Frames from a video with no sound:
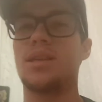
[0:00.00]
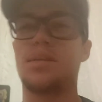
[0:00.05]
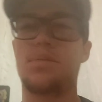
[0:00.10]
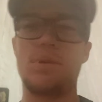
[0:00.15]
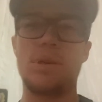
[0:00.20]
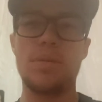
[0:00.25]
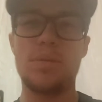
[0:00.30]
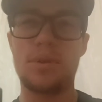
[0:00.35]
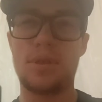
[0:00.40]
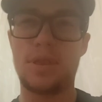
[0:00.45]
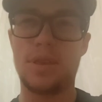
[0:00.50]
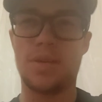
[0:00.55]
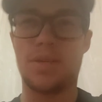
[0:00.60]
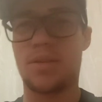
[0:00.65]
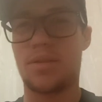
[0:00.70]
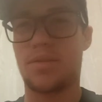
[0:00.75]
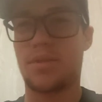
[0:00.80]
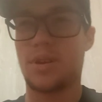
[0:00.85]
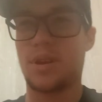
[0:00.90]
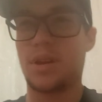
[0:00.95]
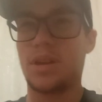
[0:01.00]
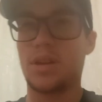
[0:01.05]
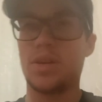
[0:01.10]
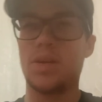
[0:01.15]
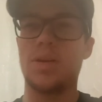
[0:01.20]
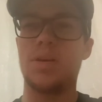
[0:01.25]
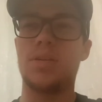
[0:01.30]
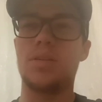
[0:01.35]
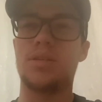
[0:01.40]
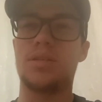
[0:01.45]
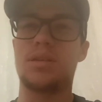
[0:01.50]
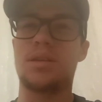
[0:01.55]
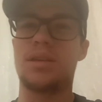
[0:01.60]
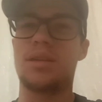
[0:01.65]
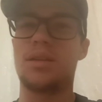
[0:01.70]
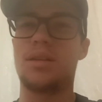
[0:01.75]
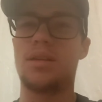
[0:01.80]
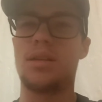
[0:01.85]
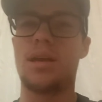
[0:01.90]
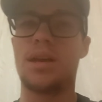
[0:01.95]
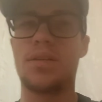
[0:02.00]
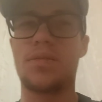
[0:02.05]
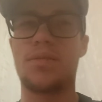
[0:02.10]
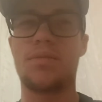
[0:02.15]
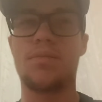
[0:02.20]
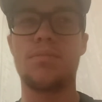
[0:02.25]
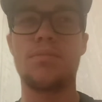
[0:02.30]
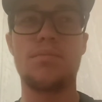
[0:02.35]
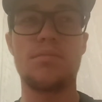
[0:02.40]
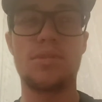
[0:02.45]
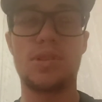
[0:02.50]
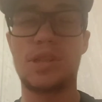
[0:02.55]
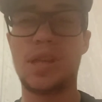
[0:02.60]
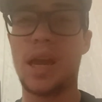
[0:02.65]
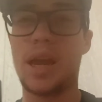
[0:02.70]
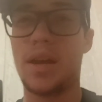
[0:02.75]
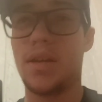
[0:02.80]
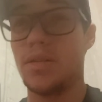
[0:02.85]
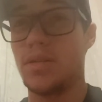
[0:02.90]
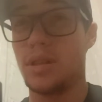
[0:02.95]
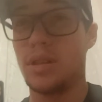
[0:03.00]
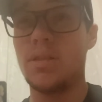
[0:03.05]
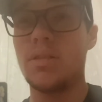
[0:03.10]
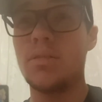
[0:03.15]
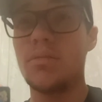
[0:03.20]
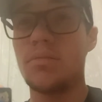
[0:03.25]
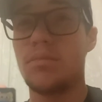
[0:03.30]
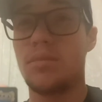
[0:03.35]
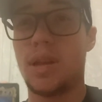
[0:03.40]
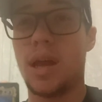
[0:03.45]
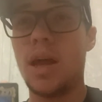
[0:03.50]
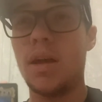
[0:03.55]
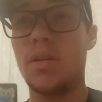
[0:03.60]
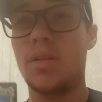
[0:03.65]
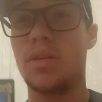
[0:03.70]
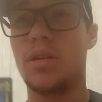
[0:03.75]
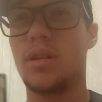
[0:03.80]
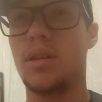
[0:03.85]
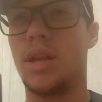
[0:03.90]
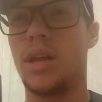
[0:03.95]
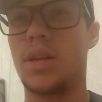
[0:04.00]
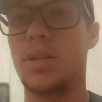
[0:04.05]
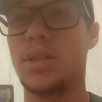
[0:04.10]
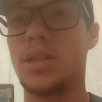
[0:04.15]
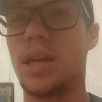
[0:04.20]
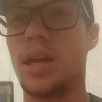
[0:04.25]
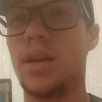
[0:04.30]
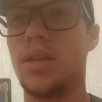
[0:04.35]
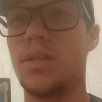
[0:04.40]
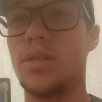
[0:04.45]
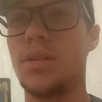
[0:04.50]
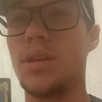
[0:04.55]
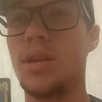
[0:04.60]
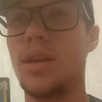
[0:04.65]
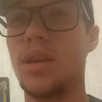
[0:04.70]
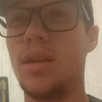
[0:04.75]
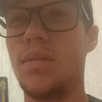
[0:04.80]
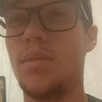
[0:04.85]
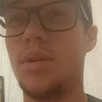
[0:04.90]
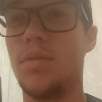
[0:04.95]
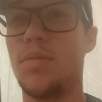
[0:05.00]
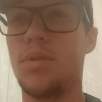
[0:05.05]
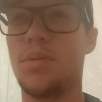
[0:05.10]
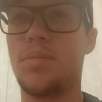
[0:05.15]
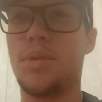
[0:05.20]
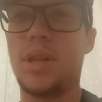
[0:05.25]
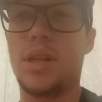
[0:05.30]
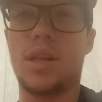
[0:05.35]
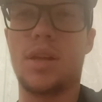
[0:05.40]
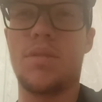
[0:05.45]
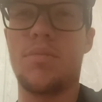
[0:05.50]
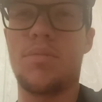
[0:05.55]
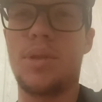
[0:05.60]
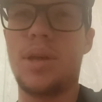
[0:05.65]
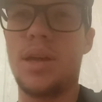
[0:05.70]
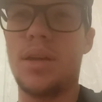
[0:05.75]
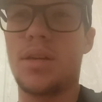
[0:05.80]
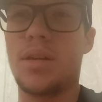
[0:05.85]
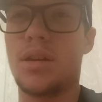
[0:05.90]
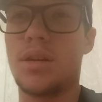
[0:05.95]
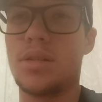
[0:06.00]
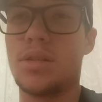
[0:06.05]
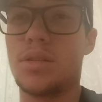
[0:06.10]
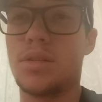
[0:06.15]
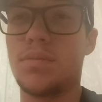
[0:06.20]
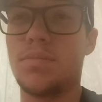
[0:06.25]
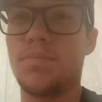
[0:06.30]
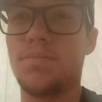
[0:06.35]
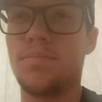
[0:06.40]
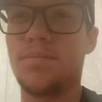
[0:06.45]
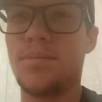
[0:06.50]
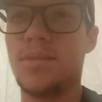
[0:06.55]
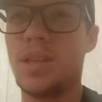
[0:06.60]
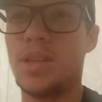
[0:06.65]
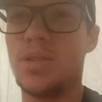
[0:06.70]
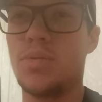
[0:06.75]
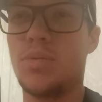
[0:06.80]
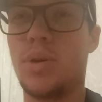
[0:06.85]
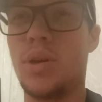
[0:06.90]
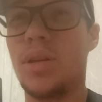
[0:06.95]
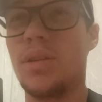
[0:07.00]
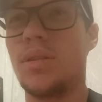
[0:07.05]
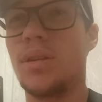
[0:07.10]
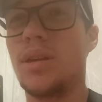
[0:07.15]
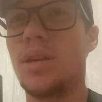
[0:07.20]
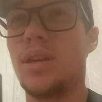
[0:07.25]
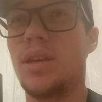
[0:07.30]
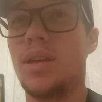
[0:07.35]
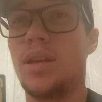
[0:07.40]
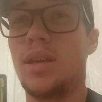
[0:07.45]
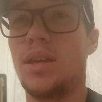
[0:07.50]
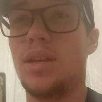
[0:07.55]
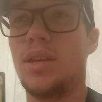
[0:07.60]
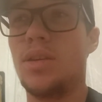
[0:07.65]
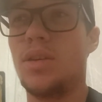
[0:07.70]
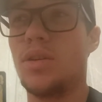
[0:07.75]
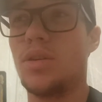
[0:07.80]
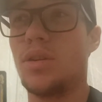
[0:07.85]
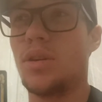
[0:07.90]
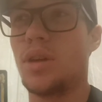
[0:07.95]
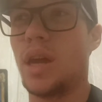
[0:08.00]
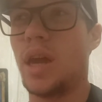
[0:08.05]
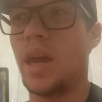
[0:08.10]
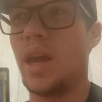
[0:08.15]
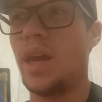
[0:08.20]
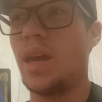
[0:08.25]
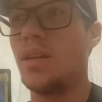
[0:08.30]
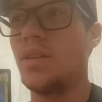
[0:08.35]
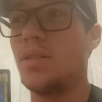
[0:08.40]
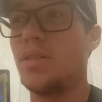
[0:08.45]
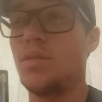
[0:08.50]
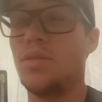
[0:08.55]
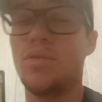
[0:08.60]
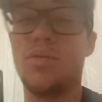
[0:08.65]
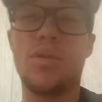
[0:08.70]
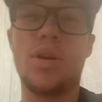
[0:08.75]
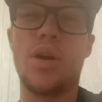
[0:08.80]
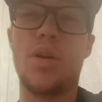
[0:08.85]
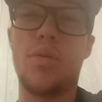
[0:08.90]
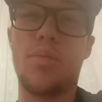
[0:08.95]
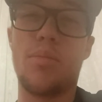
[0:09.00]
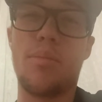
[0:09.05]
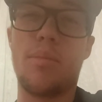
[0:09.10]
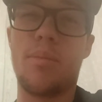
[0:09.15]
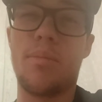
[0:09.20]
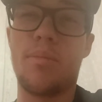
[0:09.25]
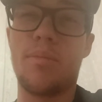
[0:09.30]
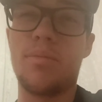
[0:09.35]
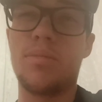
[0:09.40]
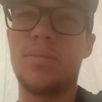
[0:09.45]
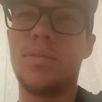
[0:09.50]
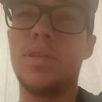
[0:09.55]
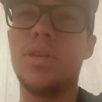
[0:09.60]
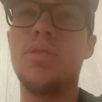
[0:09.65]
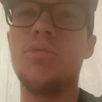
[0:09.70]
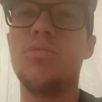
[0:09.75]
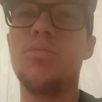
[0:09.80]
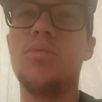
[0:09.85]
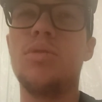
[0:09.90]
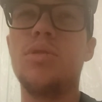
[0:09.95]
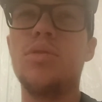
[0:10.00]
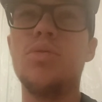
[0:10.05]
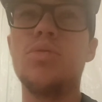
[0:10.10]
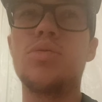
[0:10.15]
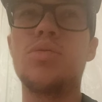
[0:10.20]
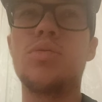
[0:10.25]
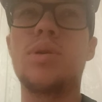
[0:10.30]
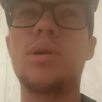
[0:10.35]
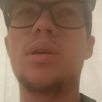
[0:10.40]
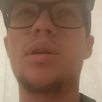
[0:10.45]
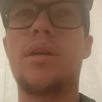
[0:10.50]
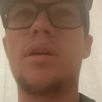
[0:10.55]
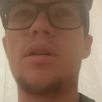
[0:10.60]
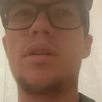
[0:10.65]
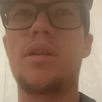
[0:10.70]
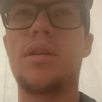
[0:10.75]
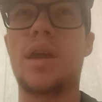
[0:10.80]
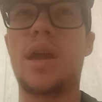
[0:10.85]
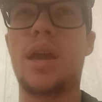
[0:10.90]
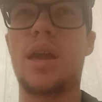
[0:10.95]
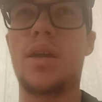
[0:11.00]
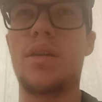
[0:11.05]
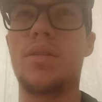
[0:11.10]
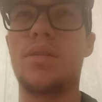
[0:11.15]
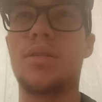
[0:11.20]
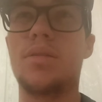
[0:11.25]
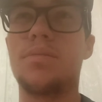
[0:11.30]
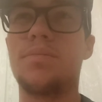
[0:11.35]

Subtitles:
that people think aren't very good in a lot of styles, and they're not good in a lot of styles. But if you're planning on playing cards, this one, your hand, you lose 1 card in your hand,